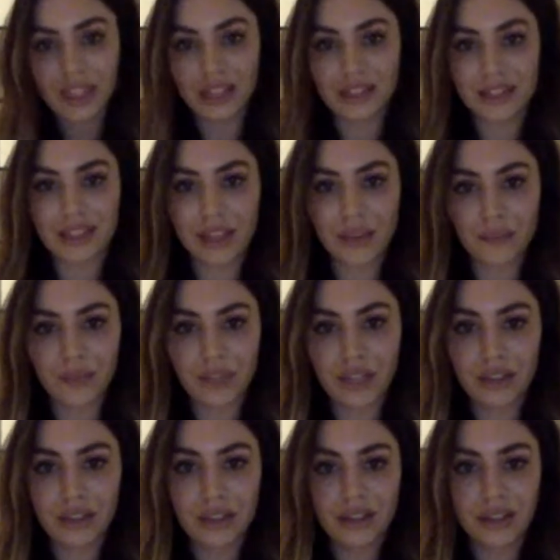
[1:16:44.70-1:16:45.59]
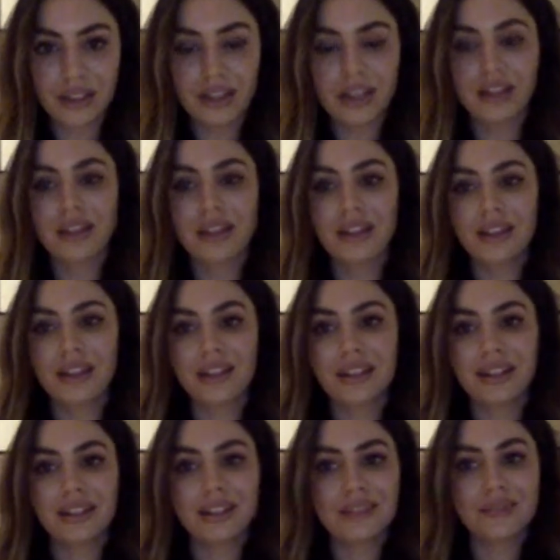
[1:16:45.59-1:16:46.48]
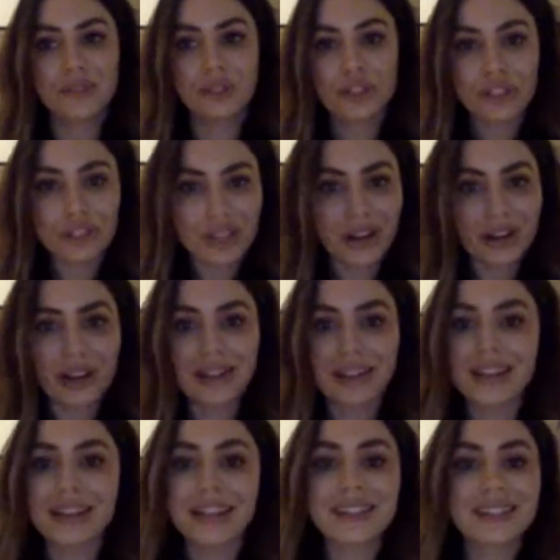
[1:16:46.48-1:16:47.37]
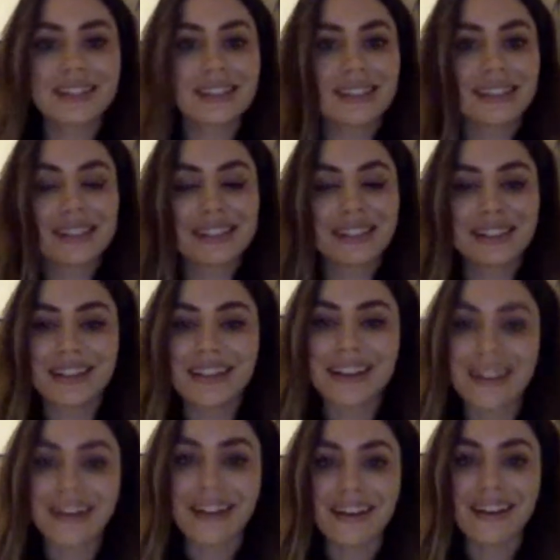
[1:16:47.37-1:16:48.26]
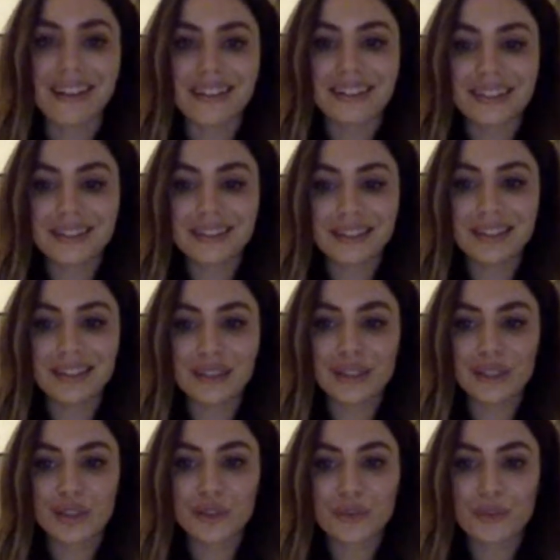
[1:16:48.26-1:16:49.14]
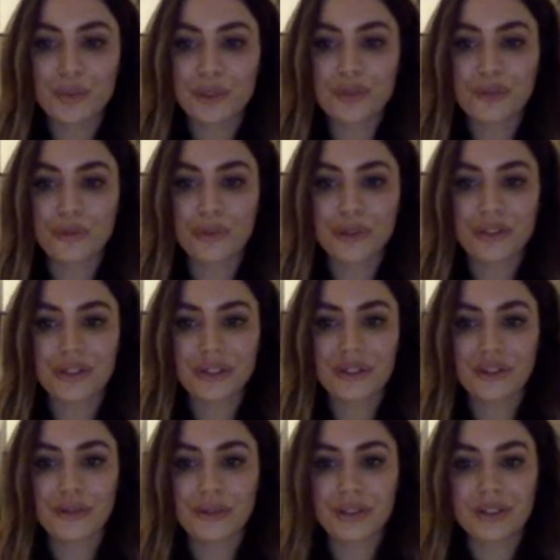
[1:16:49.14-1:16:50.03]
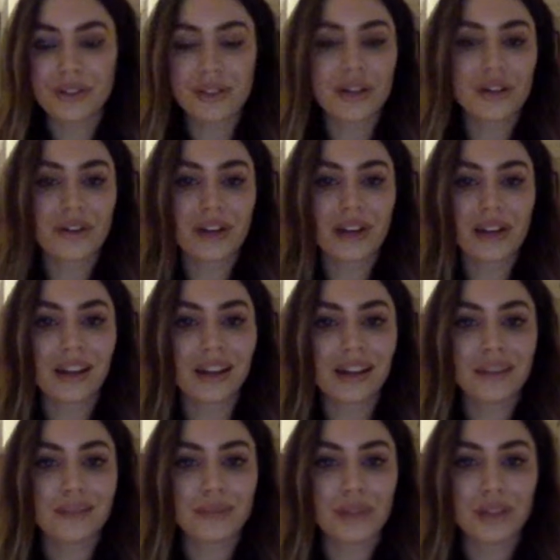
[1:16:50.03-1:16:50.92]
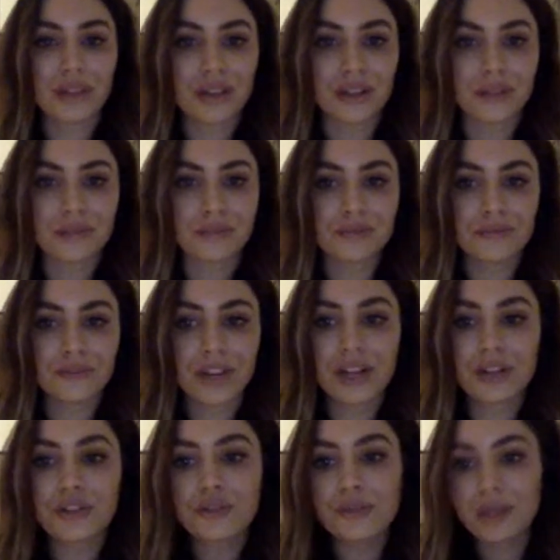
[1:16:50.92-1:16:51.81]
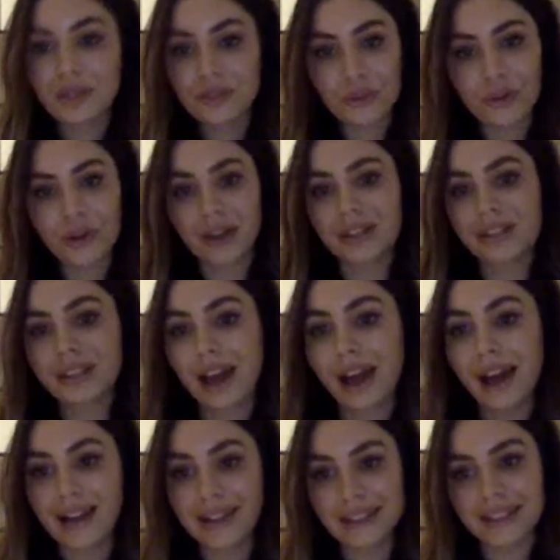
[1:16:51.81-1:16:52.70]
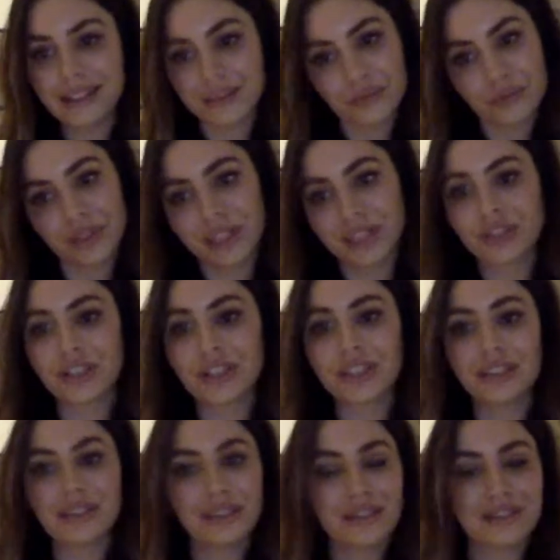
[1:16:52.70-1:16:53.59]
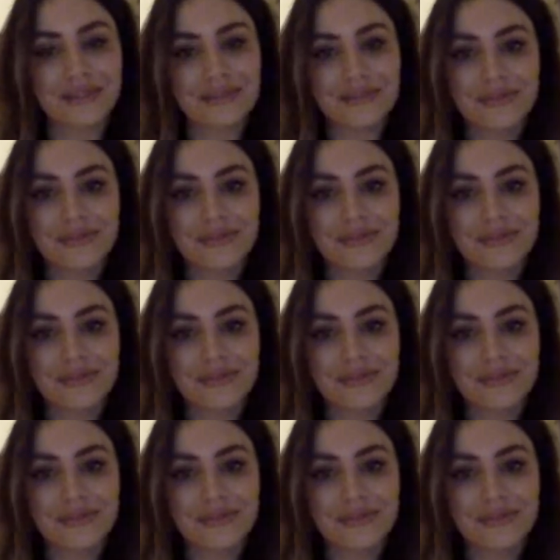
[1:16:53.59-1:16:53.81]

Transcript: DM me, share this. Uh, there's so much more to know about songwriting, but um, find your mentors, ask them questions,